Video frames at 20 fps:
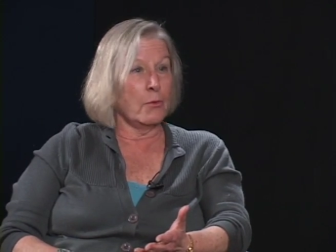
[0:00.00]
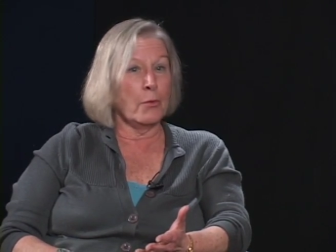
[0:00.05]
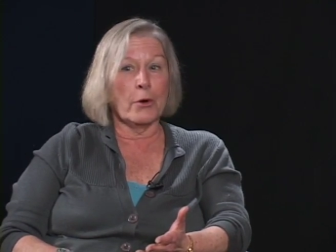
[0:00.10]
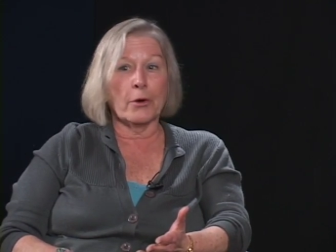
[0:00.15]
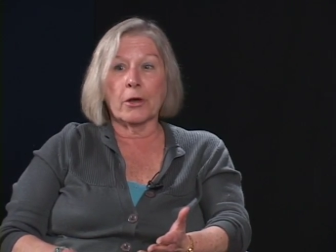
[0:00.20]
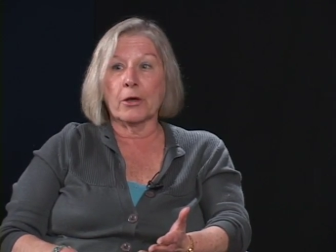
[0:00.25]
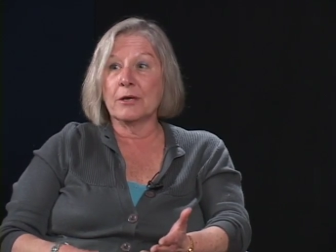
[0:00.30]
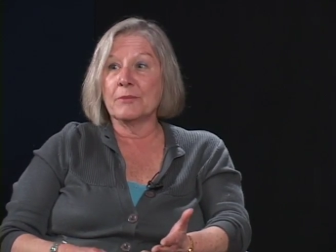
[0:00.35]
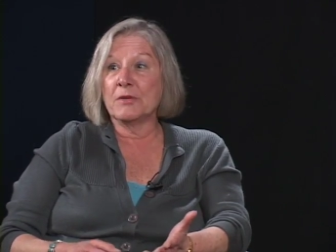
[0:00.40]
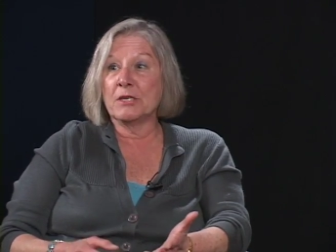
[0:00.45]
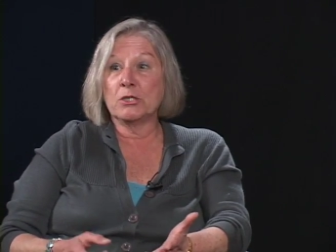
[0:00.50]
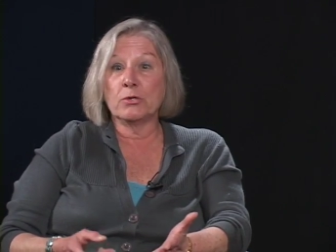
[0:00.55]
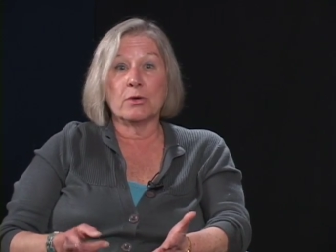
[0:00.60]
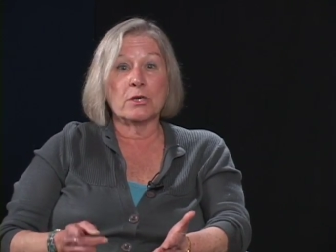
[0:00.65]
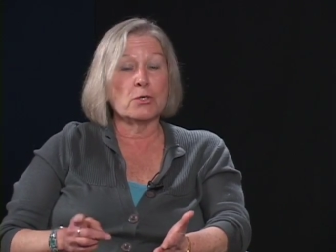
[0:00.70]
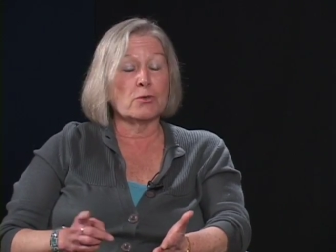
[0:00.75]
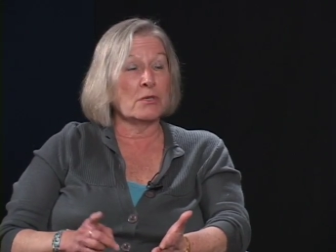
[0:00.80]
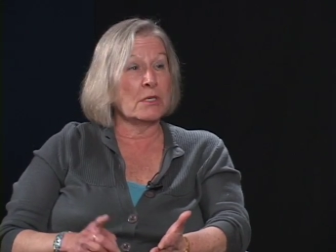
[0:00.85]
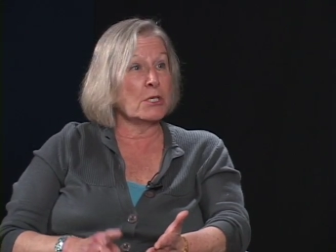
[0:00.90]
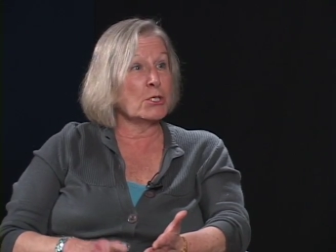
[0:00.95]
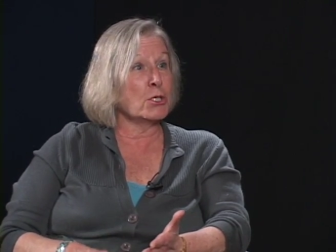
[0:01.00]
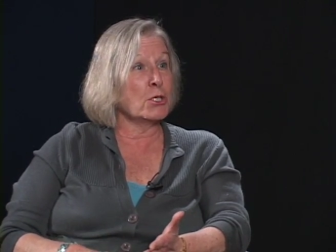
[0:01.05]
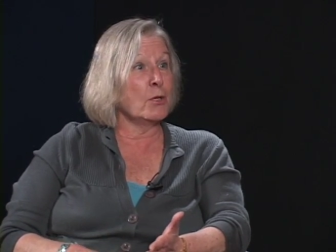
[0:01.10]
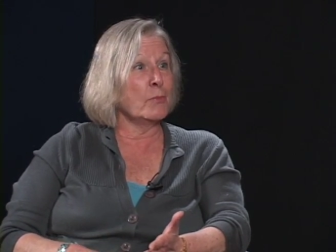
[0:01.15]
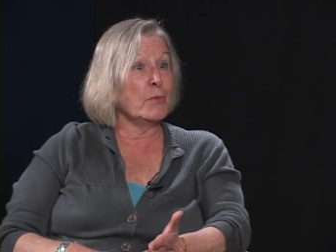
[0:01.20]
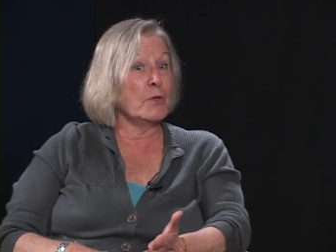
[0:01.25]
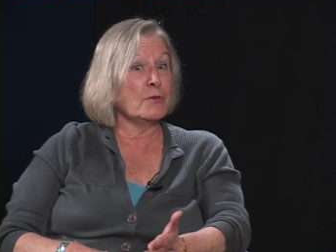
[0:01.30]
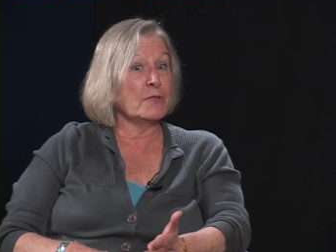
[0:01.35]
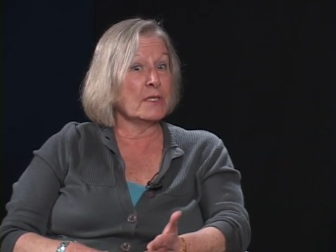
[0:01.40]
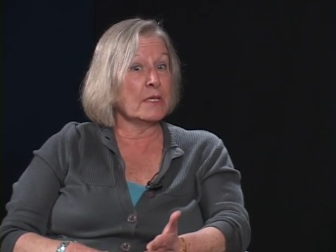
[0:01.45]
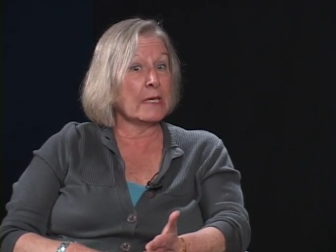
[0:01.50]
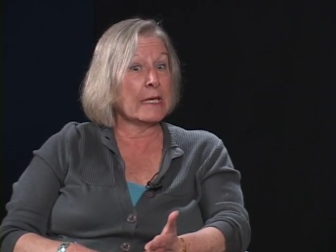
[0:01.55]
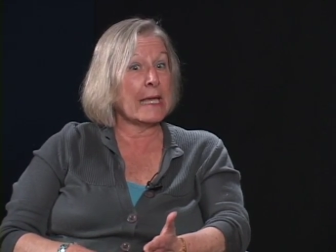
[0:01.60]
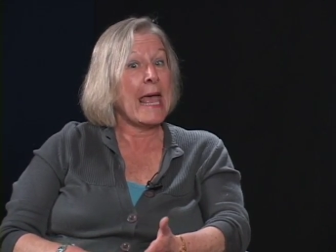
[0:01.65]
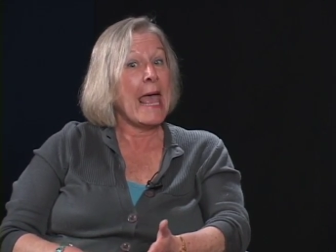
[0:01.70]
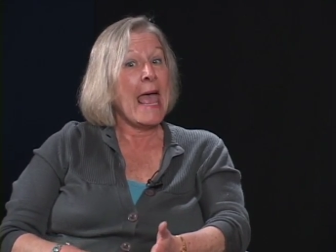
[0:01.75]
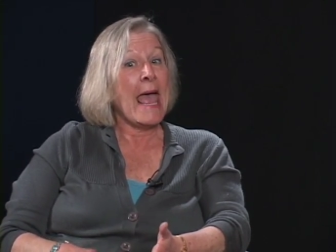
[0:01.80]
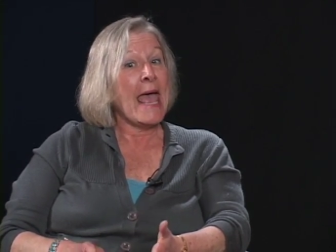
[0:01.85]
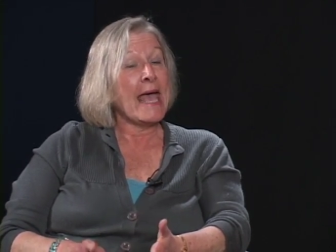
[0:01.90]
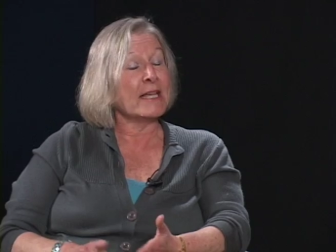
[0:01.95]
who are going to be doing traditional music
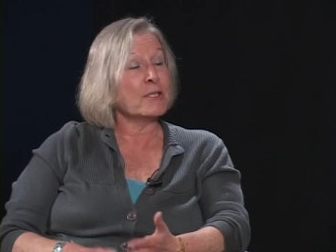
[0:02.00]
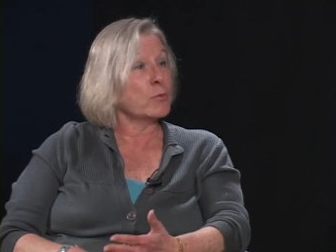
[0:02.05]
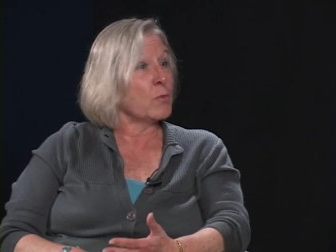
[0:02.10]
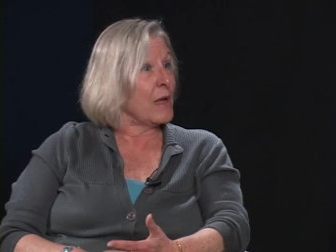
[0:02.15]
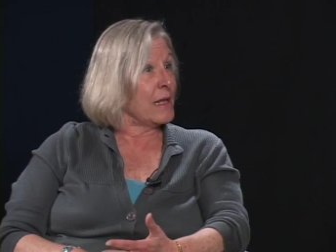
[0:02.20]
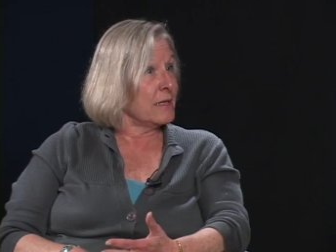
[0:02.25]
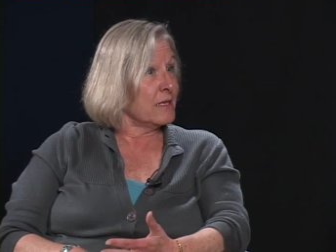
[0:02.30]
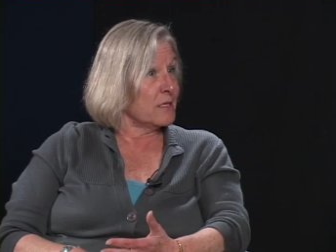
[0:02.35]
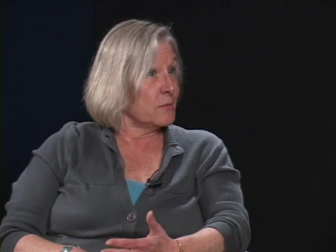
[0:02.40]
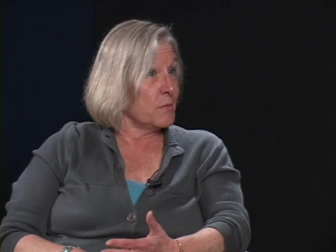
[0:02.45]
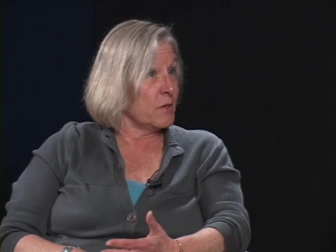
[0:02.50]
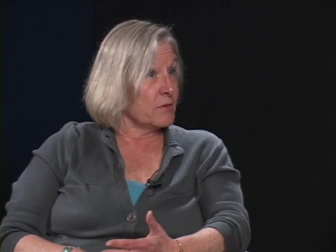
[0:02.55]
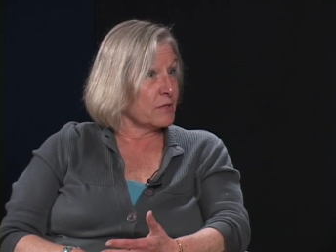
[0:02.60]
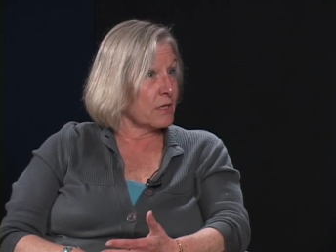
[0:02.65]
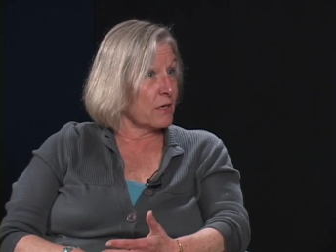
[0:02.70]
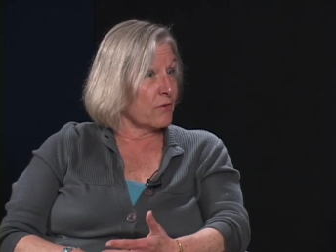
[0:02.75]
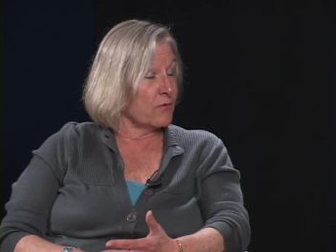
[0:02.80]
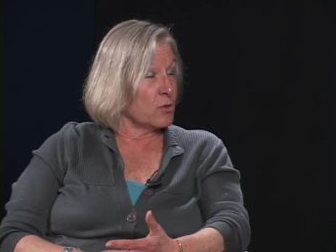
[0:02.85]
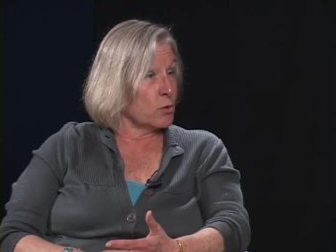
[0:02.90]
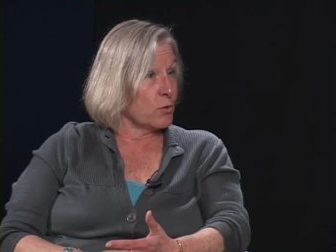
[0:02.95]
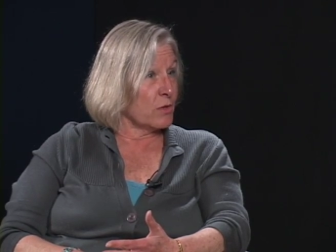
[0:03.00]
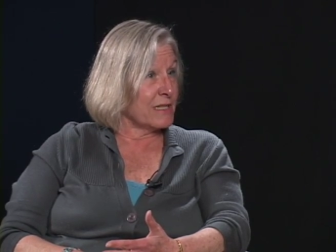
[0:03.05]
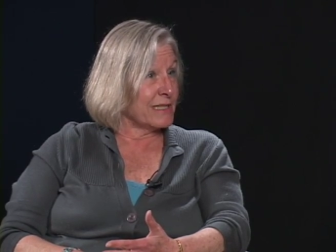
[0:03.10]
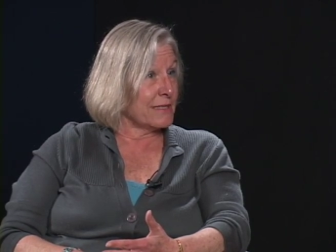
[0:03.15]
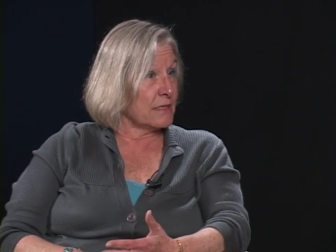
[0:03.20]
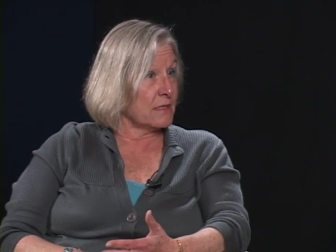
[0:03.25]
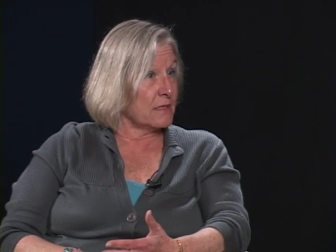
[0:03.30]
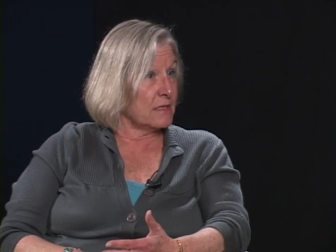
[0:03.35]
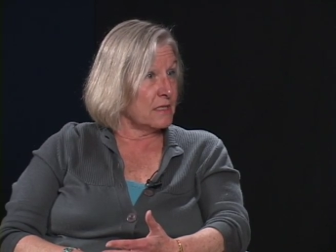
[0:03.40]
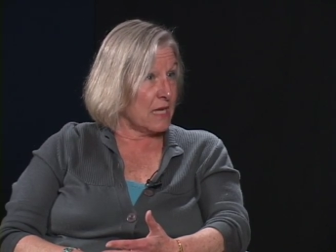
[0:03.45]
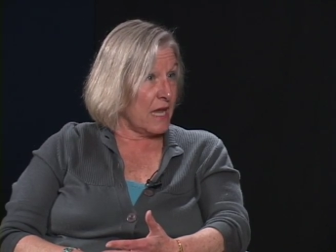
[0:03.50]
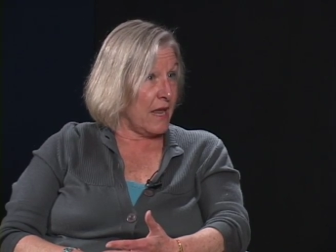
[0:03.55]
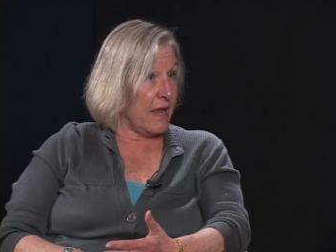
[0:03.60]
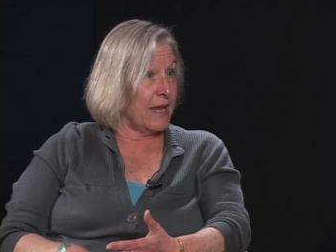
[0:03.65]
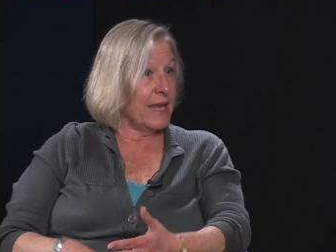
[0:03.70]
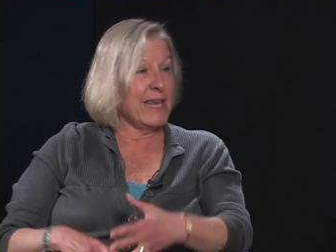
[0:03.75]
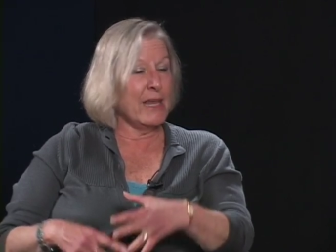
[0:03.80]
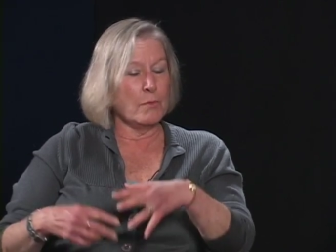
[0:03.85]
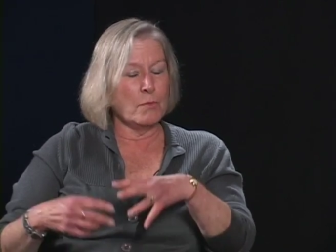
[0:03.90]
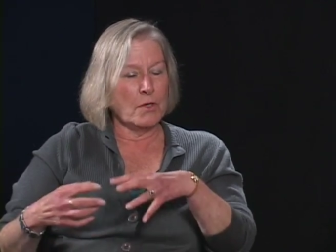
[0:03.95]
as well as music of Joyce's
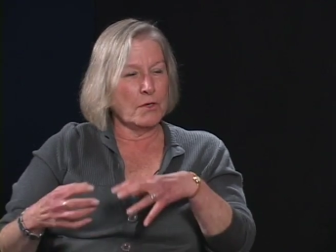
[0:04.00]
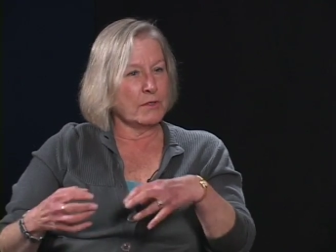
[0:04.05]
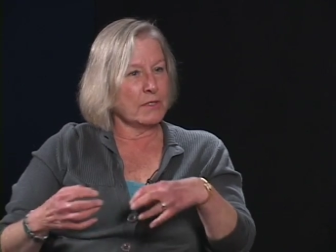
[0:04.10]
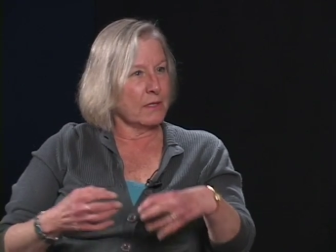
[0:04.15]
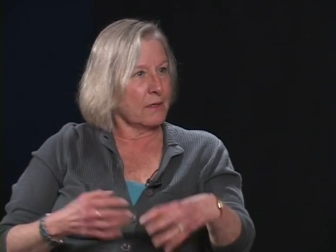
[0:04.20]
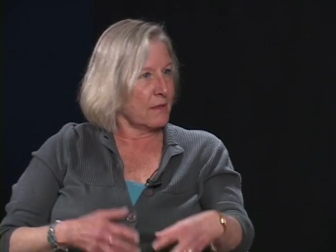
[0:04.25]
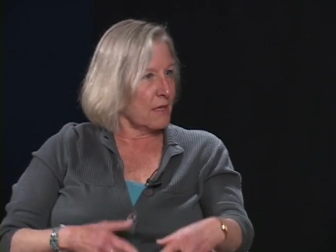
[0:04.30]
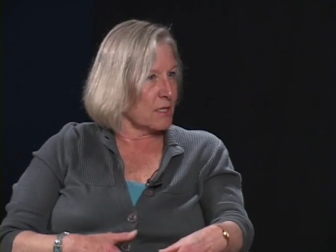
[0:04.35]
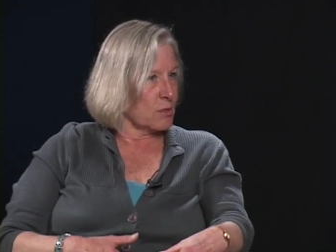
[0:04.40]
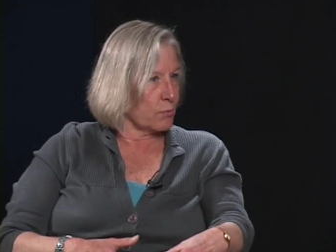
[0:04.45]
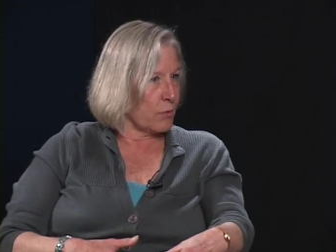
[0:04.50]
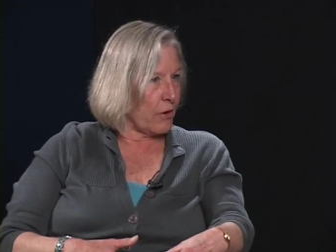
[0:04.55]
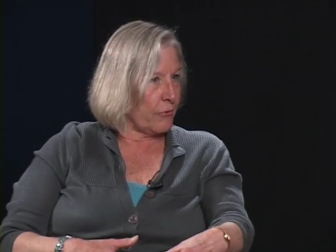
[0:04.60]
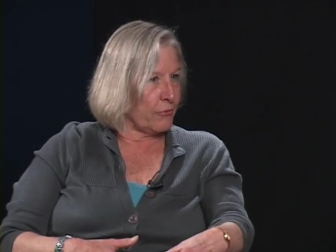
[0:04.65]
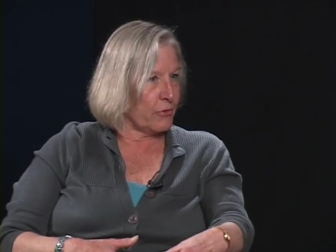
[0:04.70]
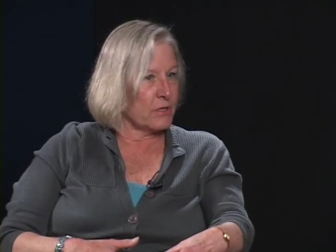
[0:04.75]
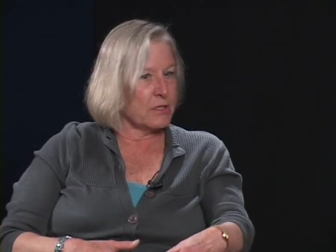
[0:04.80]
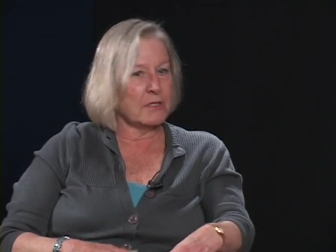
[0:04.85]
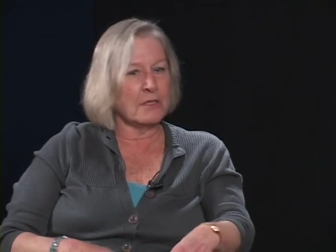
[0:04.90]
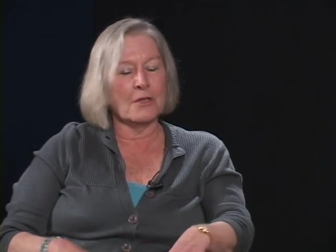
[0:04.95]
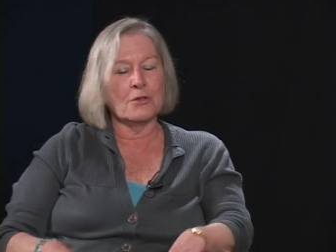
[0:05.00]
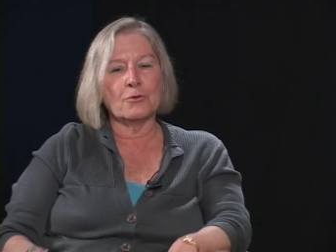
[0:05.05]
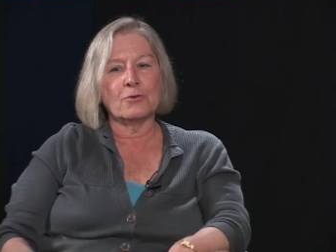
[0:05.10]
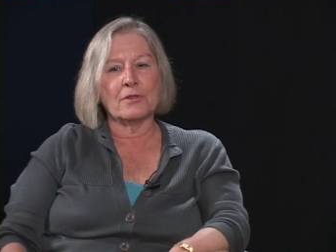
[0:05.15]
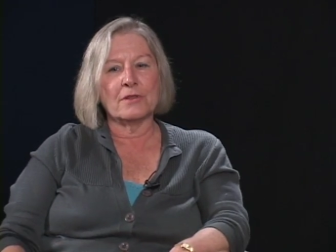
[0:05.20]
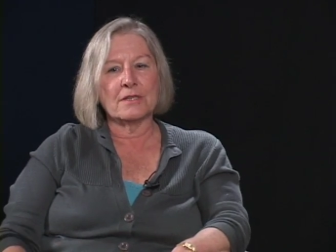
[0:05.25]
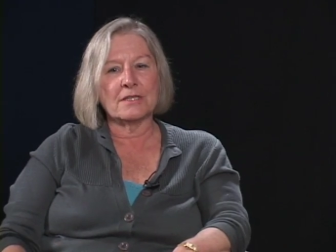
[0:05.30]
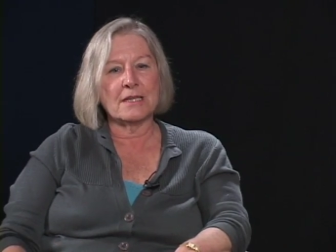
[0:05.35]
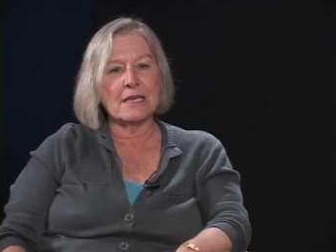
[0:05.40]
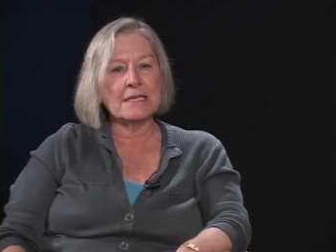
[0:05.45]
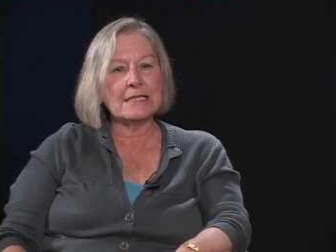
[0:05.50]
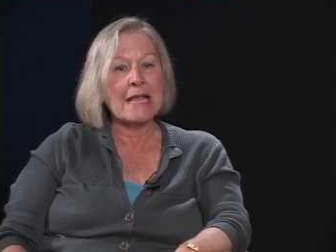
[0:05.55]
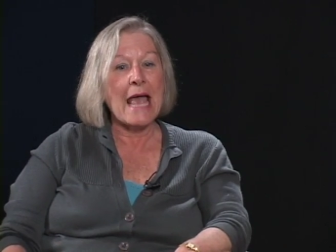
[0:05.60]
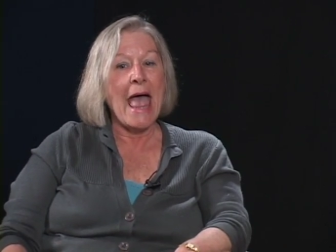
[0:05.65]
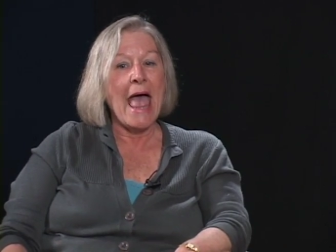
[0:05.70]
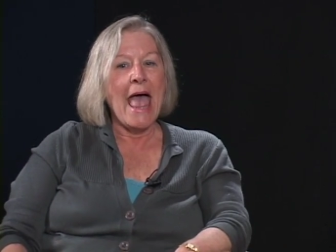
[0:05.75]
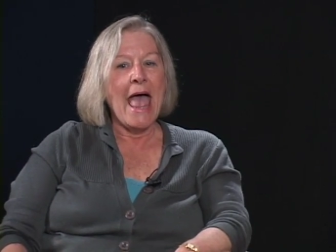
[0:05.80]
day and music that's referenced in Ulysses.